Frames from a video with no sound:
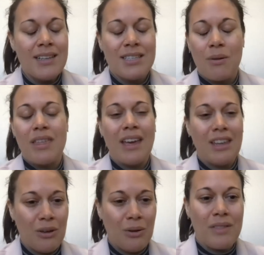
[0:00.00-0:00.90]
So
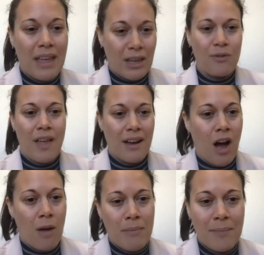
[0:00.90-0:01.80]
thank you for that
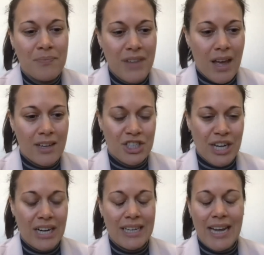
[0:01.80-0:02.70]
comment,
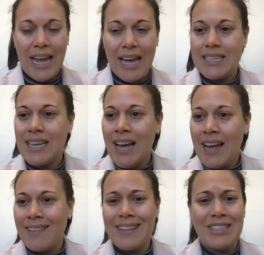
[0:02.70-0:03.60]
Sharon. And
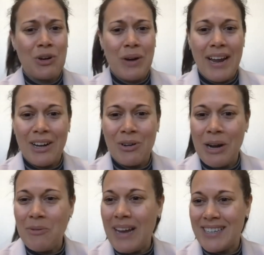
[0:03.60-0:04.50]
I think that's a
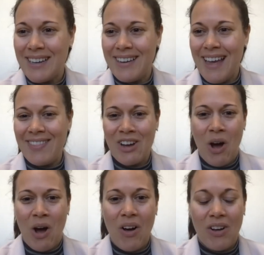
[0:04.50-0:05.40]
great way to end the
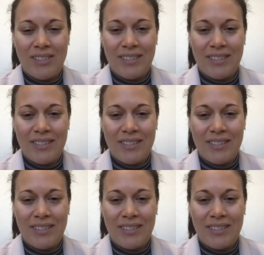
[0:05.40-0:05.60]
call.